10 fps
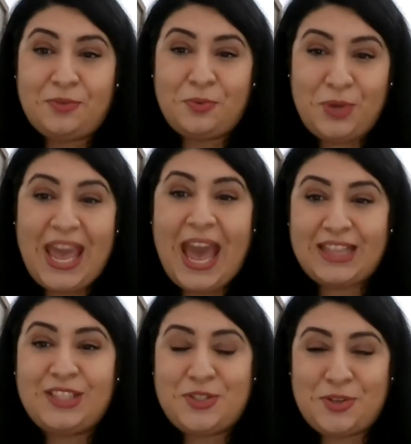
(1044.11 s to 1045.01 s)
we
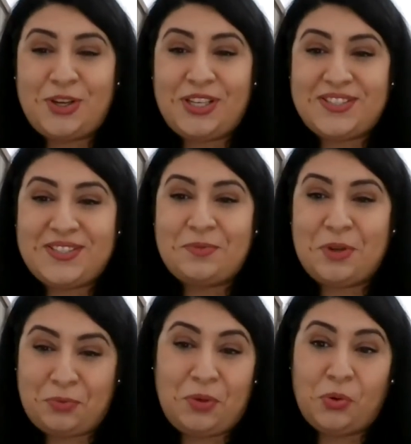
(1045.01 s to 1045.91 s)
had the choice
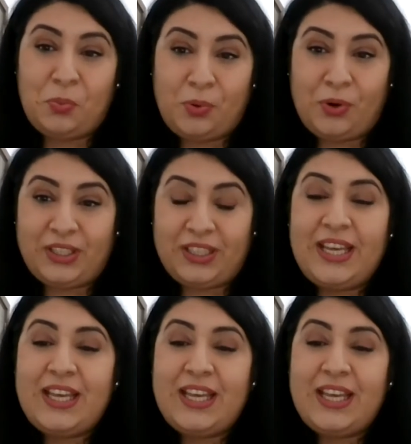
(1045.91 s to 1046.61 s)
when we were born.